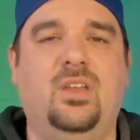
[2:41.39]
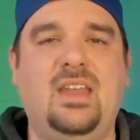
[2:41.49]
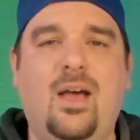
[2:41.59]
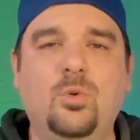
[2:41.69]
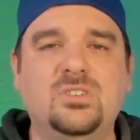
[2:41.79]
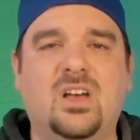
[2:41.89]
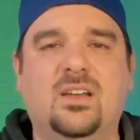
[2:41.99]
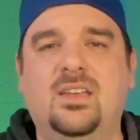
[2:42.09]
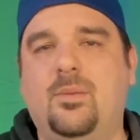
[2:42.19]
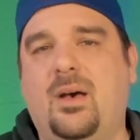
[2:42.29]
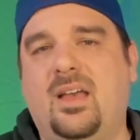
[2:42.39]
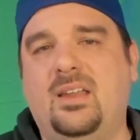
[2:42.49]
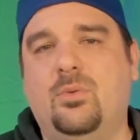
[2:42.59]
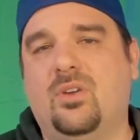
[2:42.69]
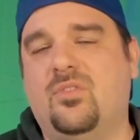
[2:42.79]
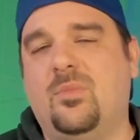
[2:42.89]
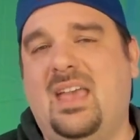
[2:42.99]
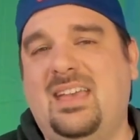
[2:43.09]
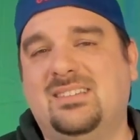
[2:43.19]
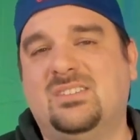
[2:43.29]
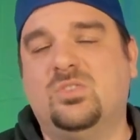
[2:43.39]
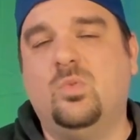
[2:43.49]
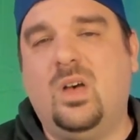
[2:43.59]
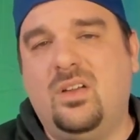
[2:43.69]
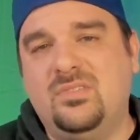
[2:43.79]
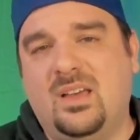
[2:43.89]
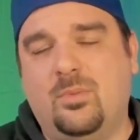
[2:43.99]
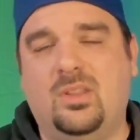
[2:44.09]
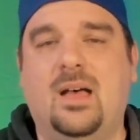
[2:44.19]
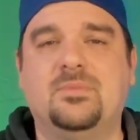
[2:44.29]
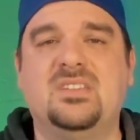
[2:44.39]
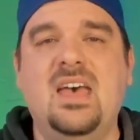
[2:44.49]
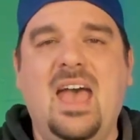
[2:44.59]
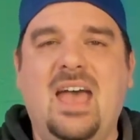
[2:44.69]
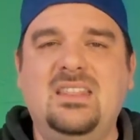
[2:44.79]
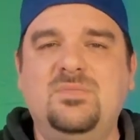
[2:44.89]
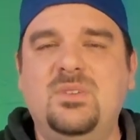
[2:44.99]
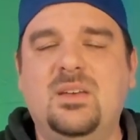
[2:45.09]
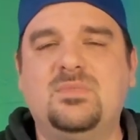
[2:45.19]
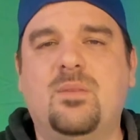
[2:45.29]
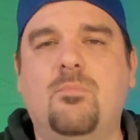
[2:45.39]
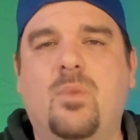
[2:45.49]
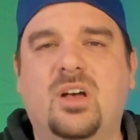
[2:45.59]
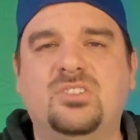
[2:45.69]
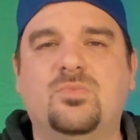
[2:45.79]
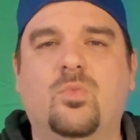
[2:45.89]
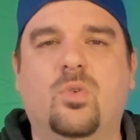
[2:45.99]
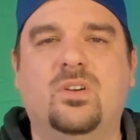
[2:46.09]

Now we're talking about anywhere from 8 to 12 double ups, and this becomes a much more